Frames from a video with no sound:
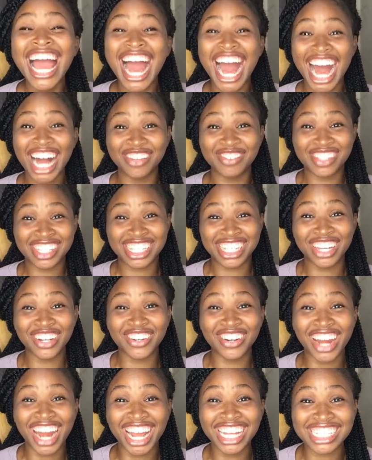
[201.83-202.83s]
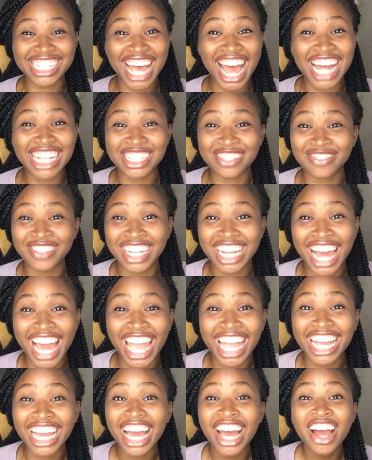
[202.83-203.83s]
I'm serious. I had to be
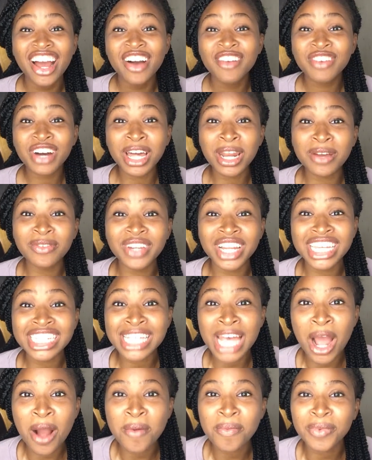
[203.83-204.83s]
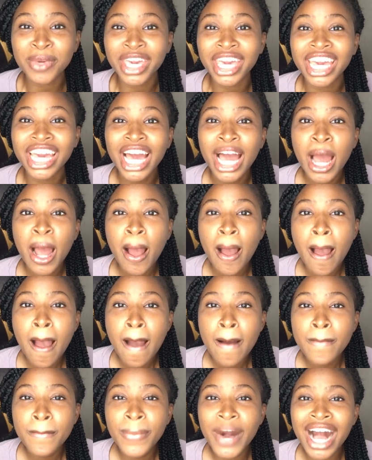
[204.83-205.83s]
like, Father, please help me.
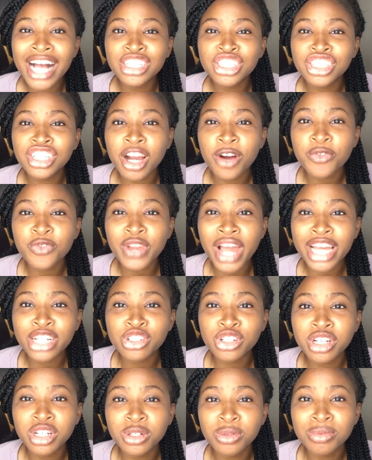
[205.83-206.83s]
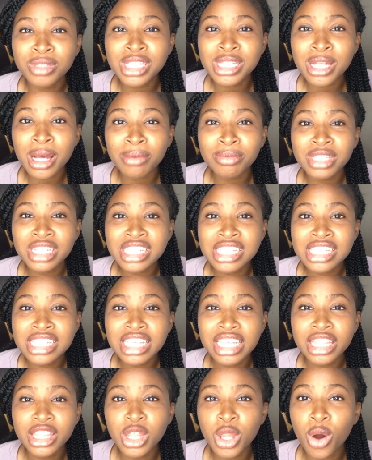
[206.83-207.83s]
Bashi, flight training will be stopped this
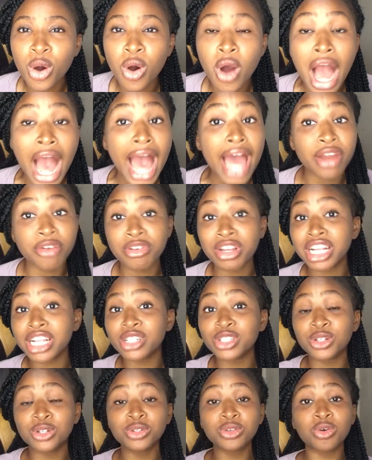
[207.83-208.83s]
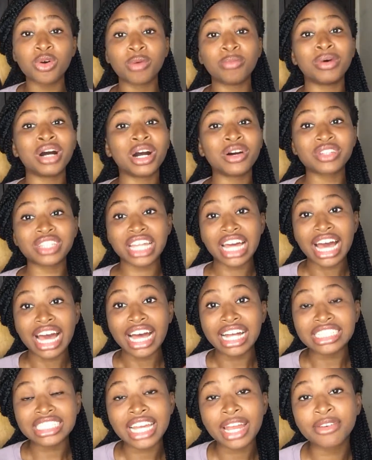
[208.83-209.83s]
seat. No, I really don't know about
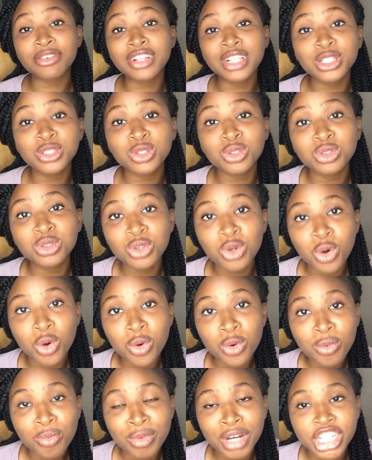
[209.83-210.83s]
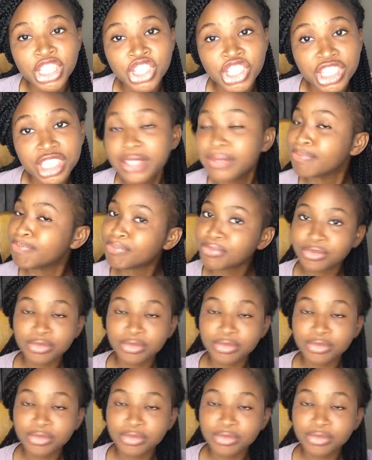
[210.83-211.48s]
that. I really don't know, Bashi.